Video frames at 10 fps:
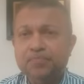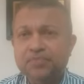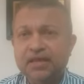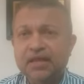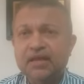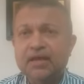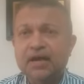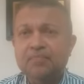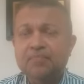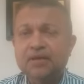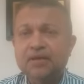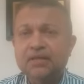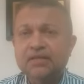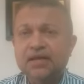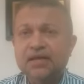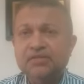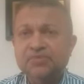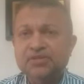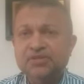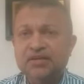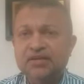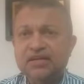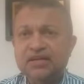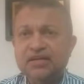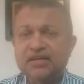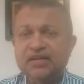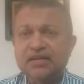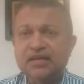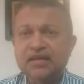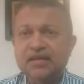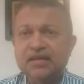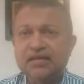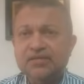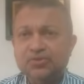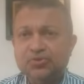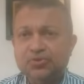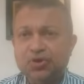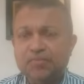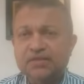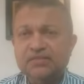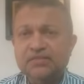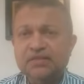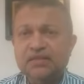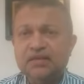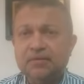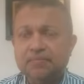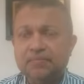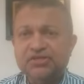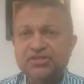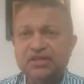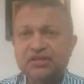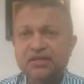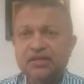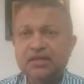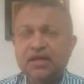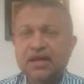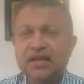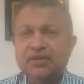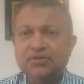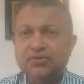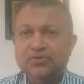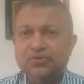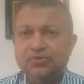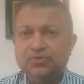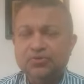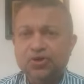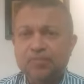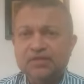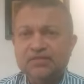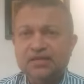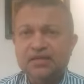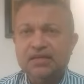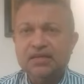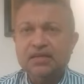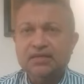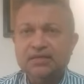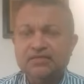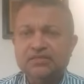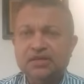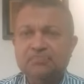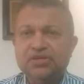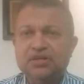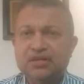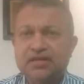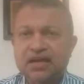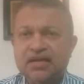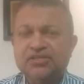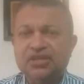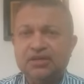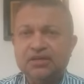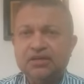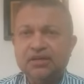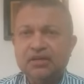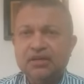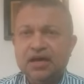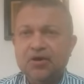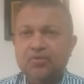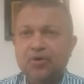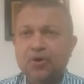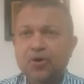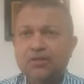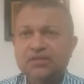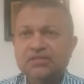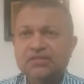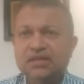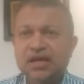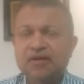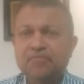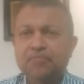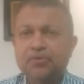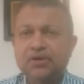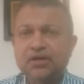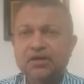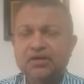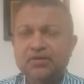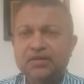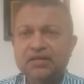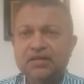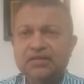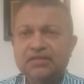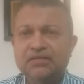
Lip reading: the income that has been generated is through domestic compression and through domestic consumption contraction. Now, all these have put a real